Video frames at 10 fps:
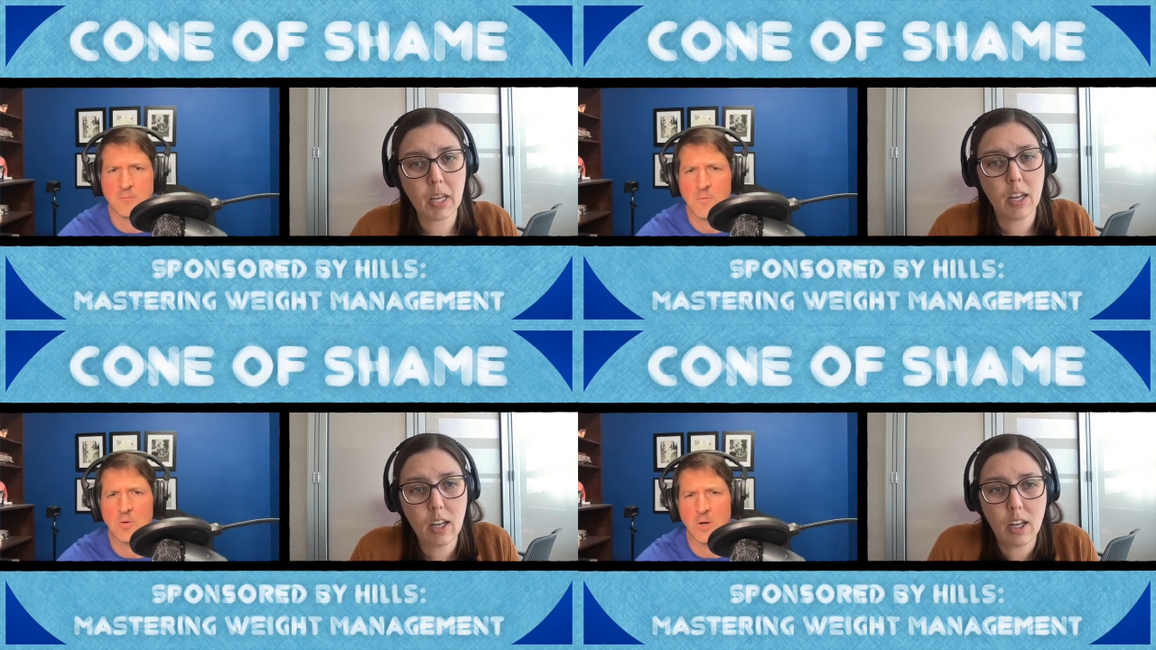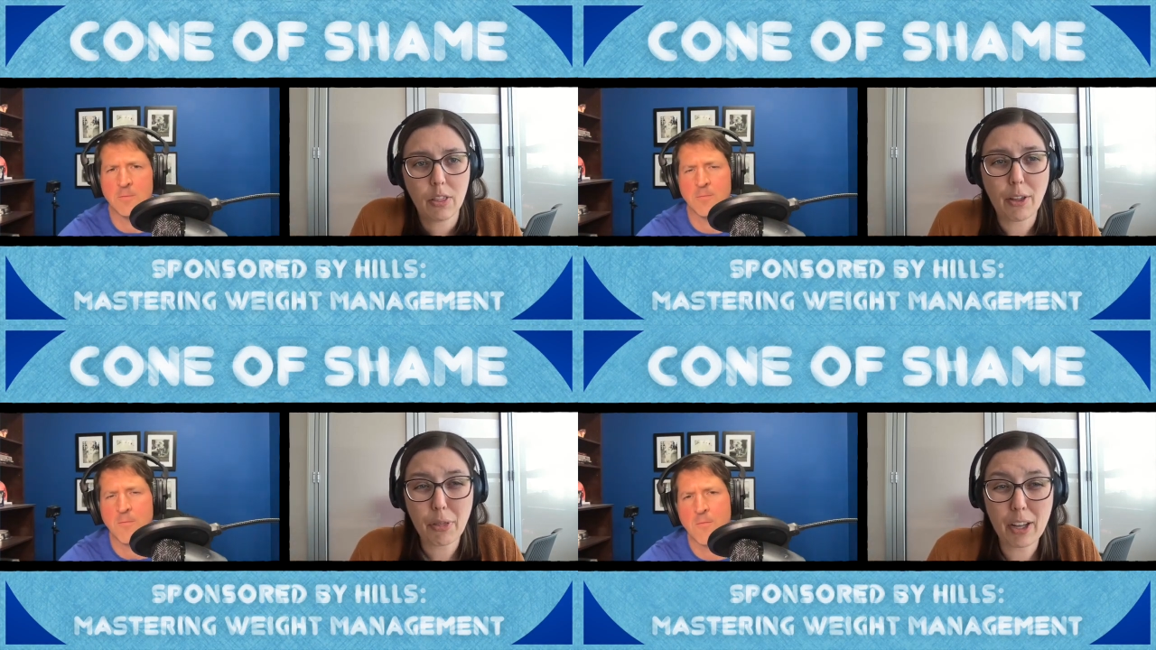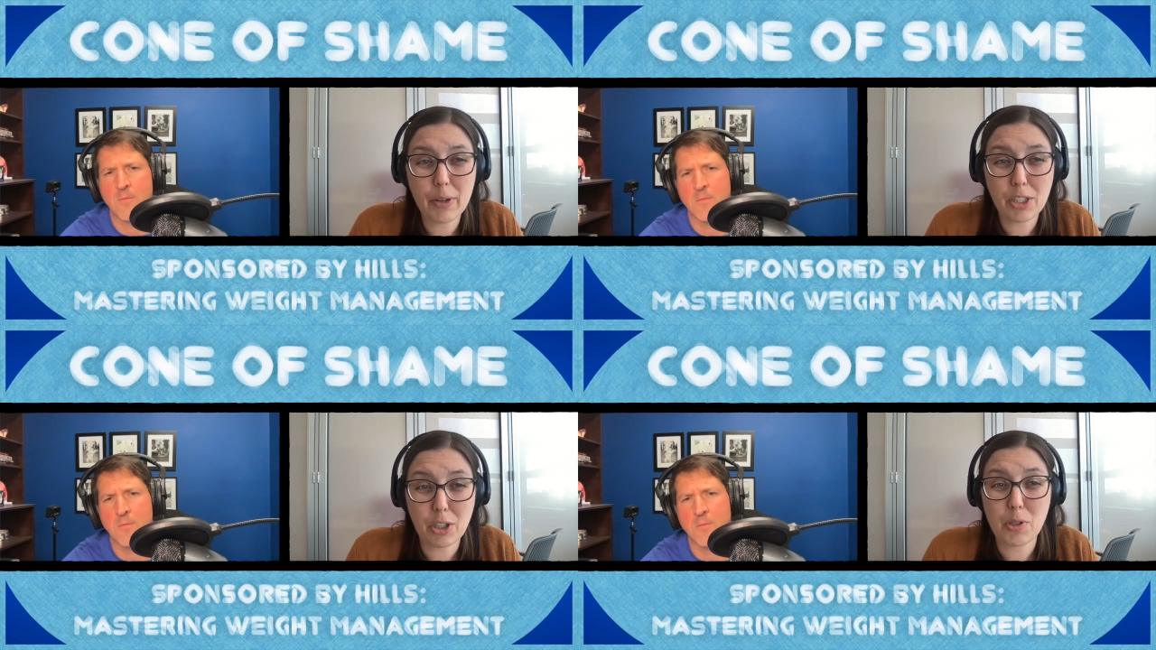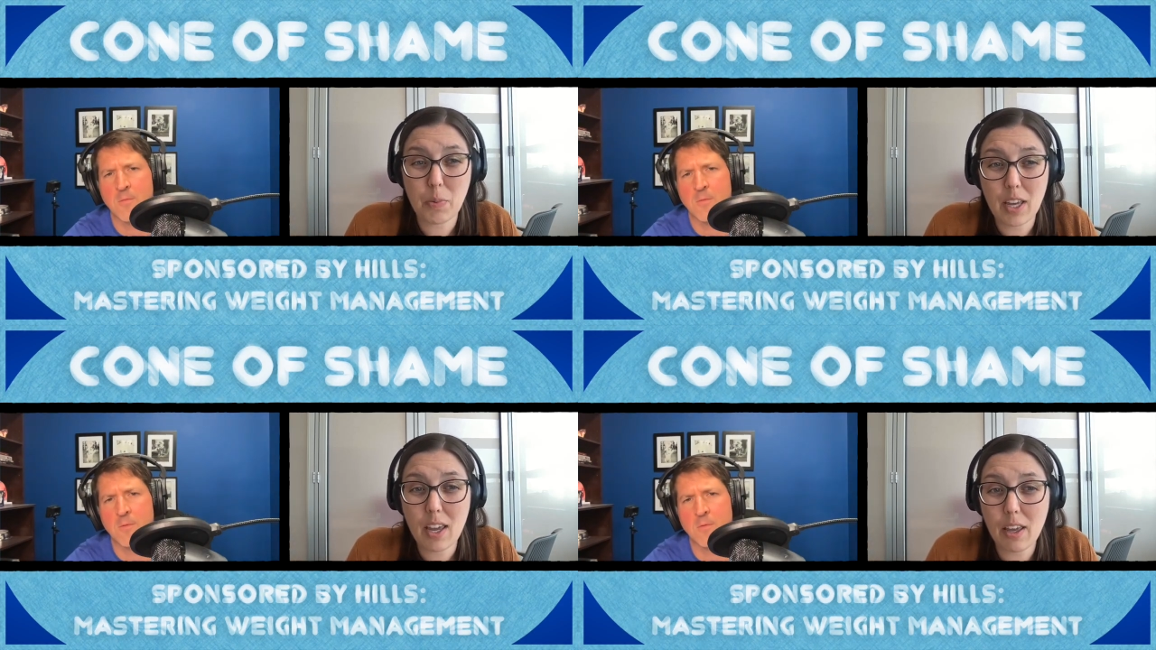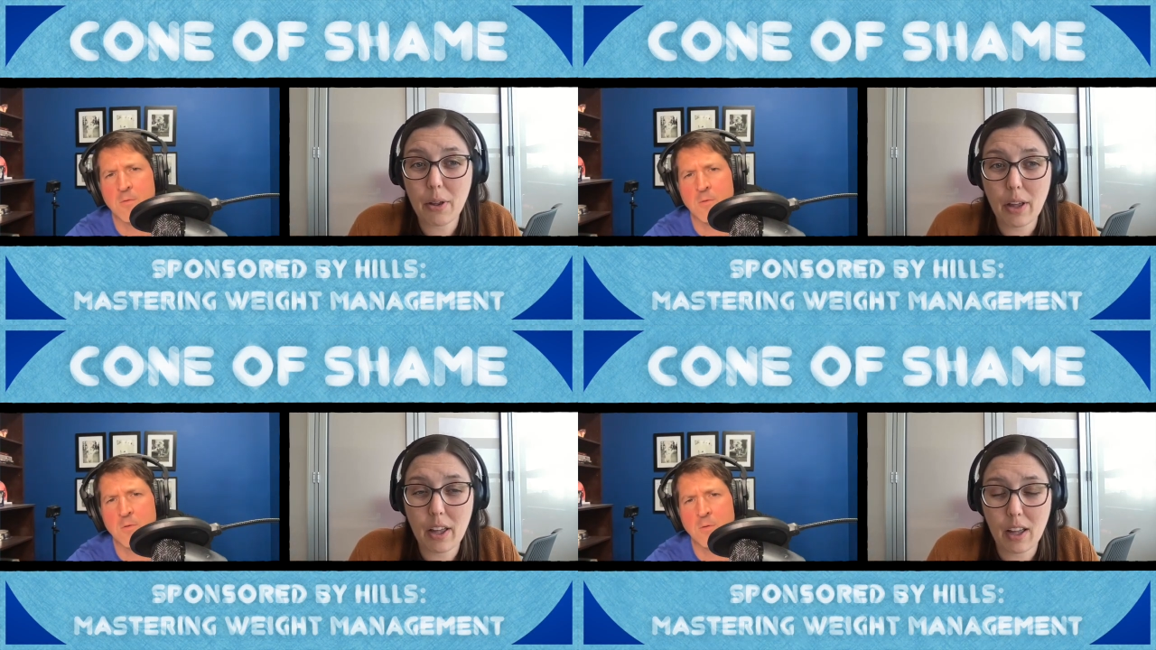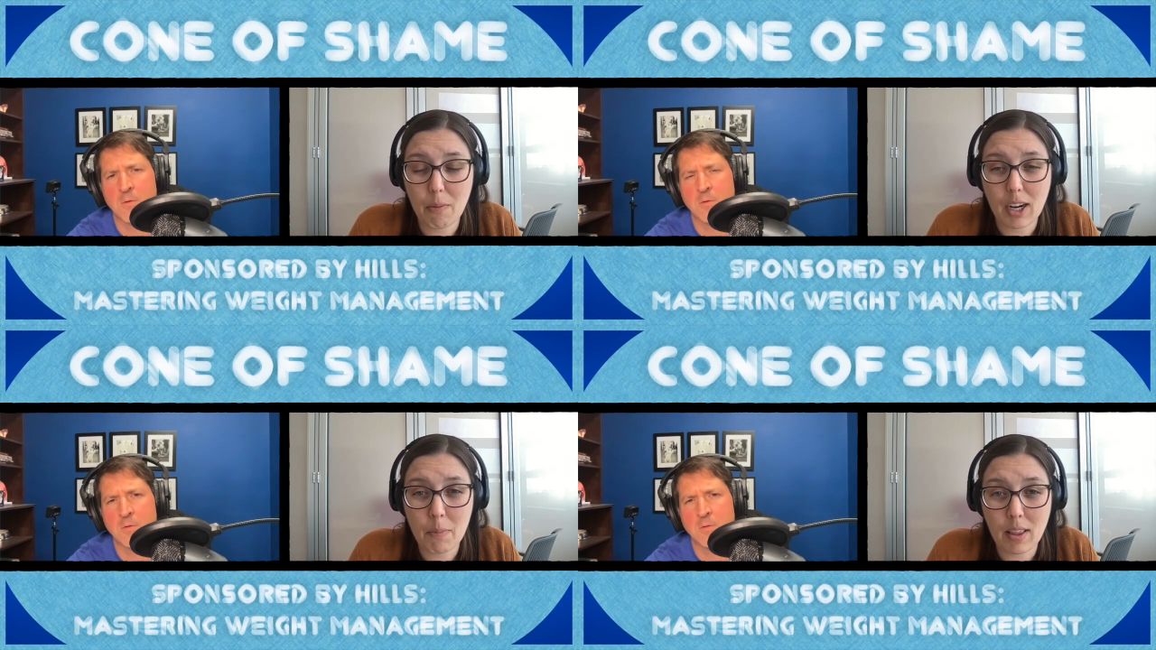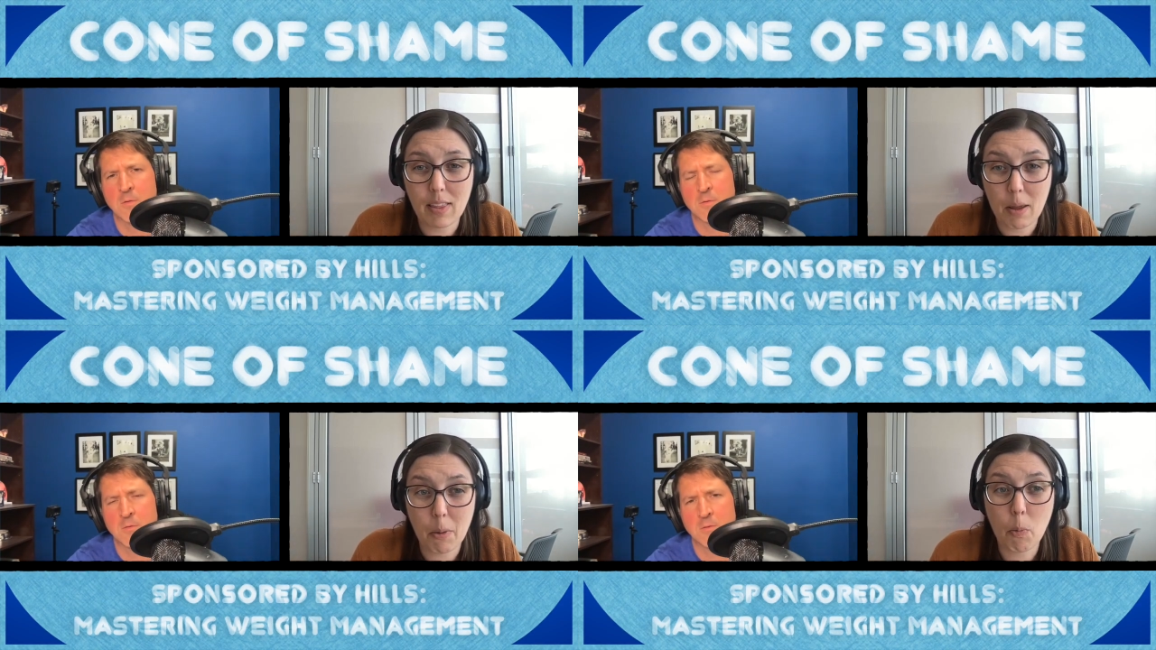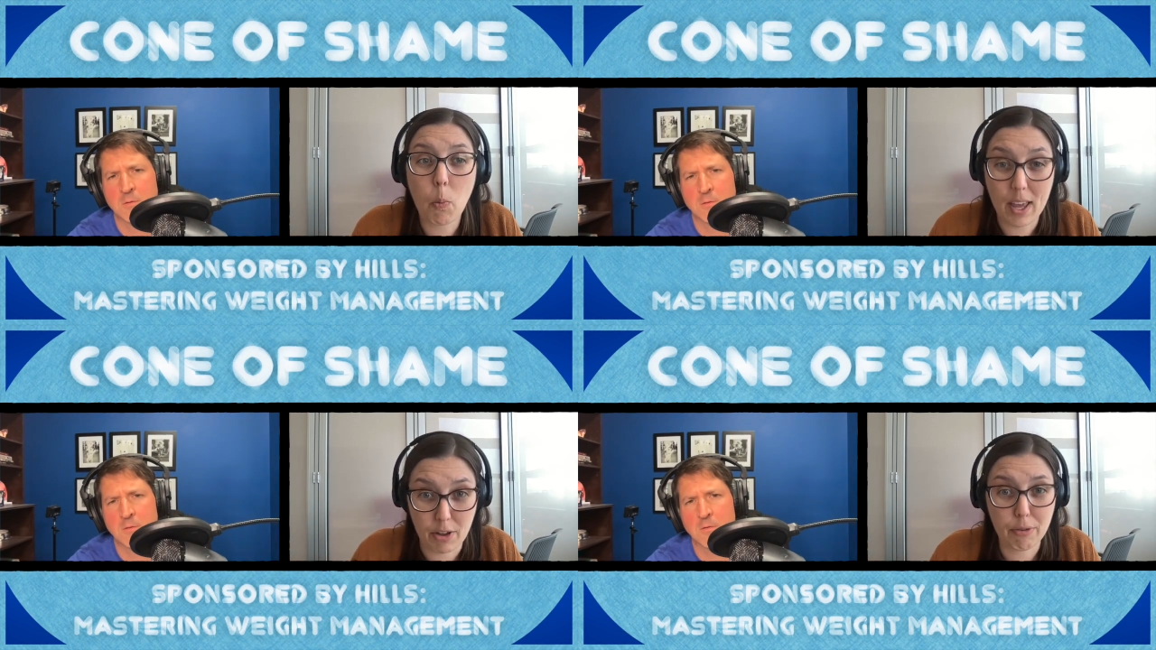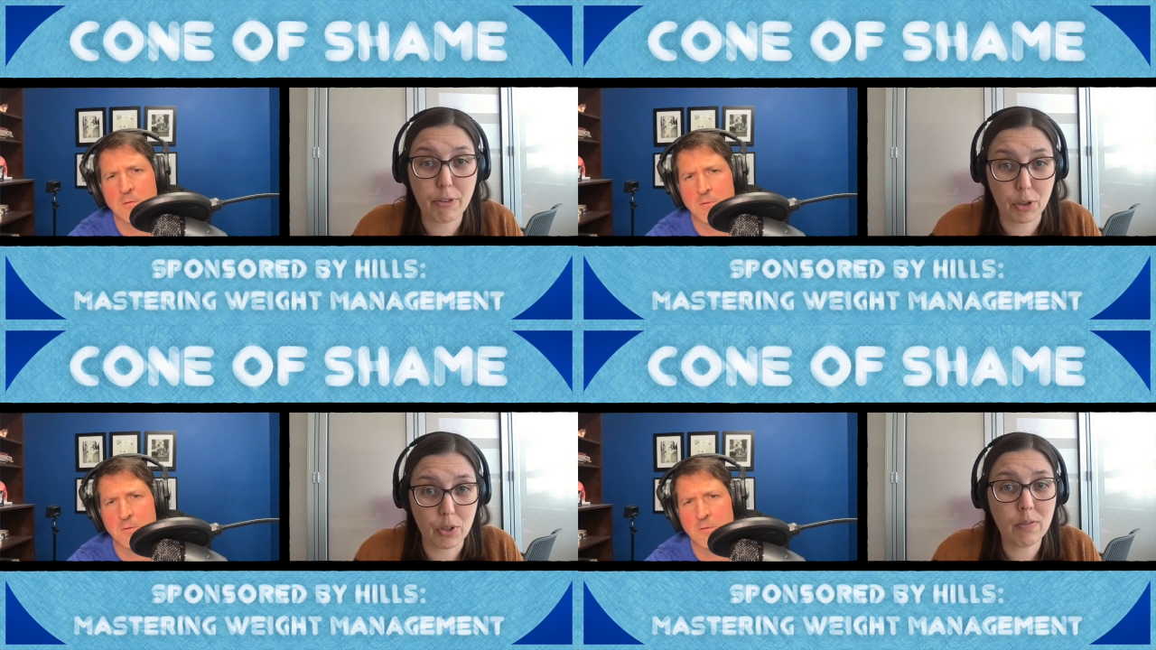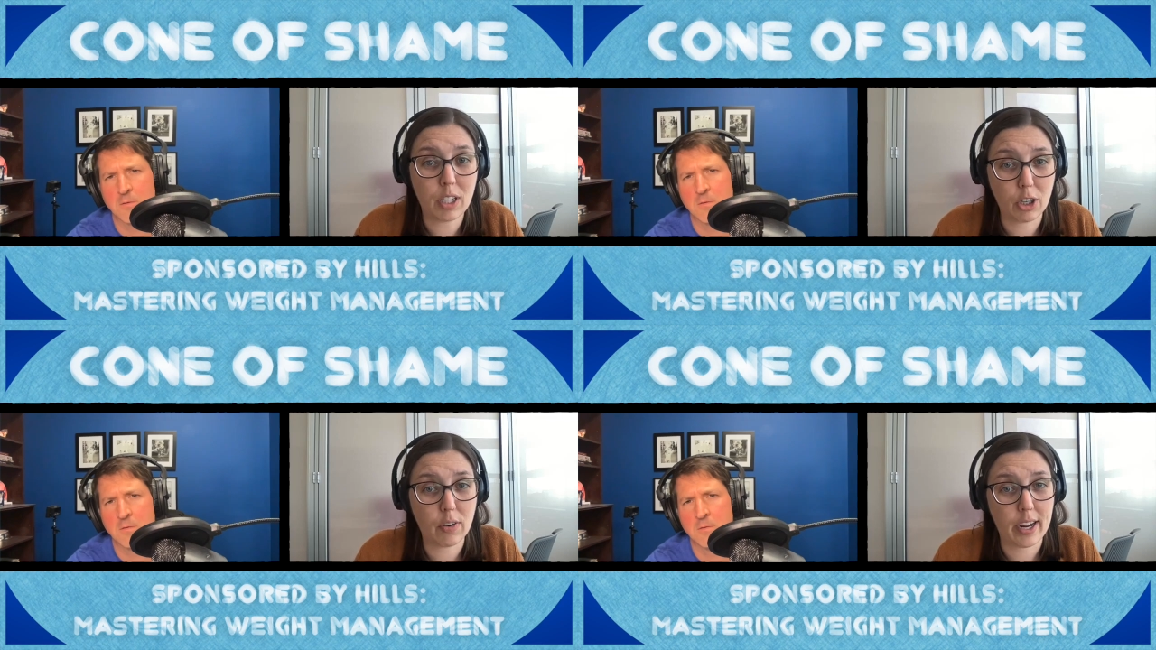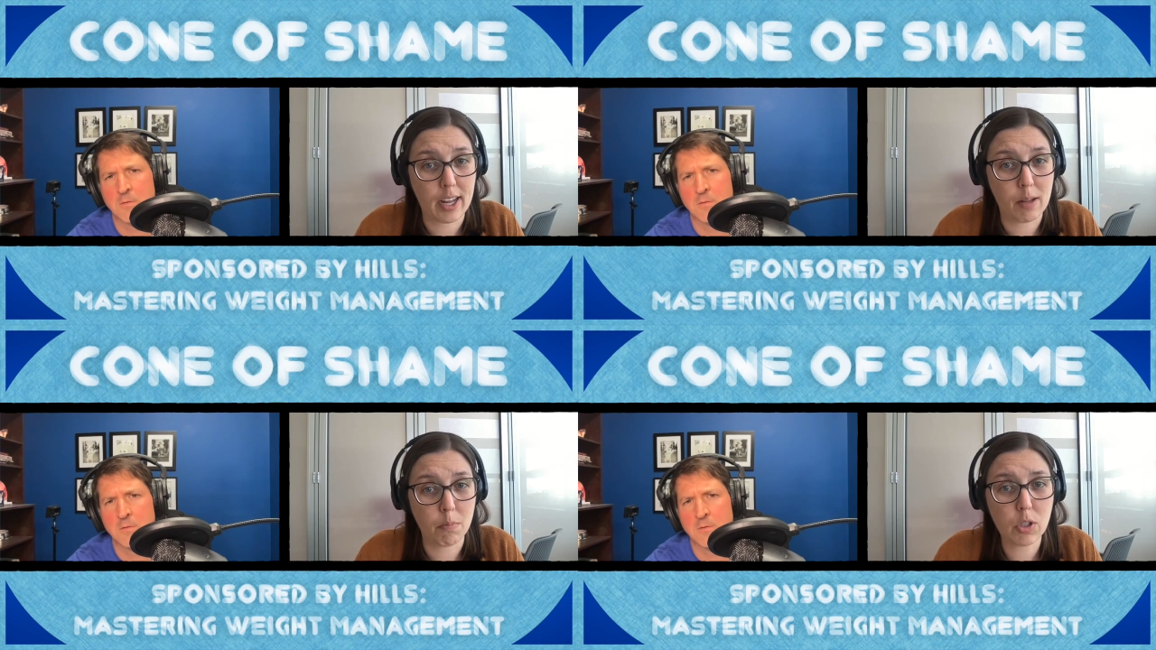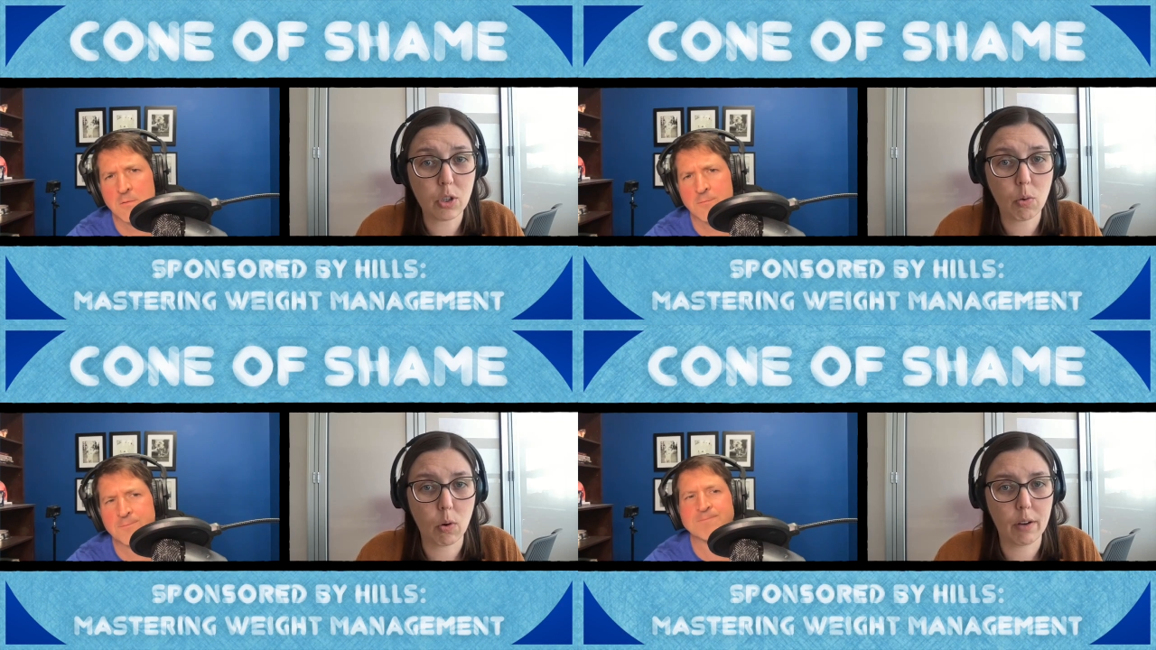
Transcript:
Speaker 1: Okay. The other thing we do is we uh, recommend they weigh their food in grams,